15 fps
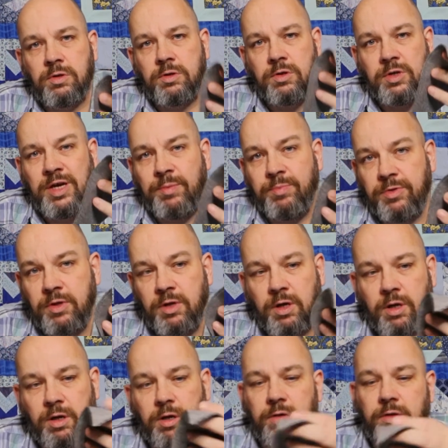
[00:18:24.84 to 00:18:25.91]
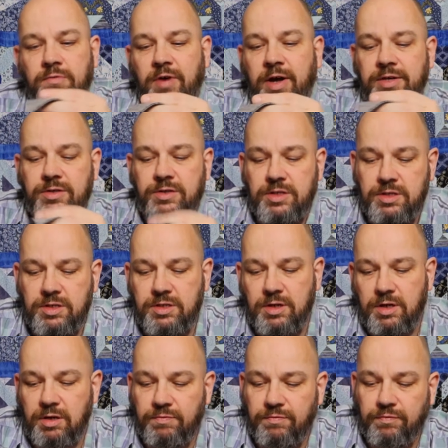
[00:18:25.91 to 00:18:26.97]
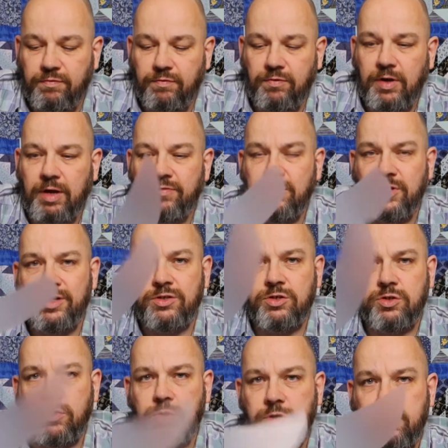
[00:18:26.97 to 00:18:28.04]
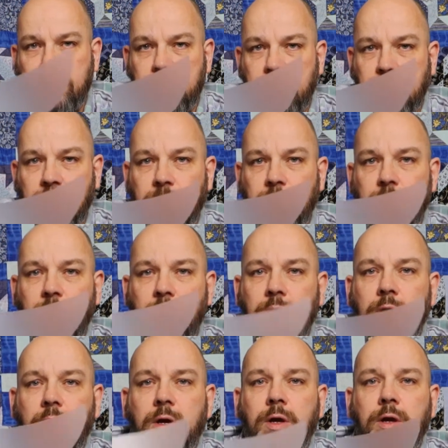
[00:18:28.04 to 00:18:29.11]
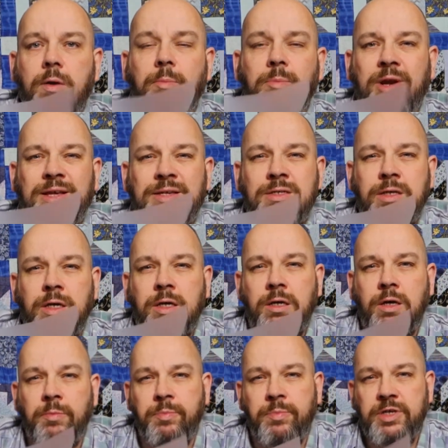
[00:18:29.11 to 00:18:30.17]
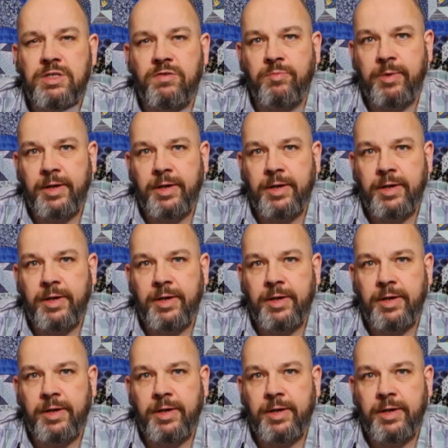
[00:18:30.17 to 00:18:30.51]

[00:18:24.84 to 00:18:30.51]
keep the visor stiff, you have to insert plastic, a piece of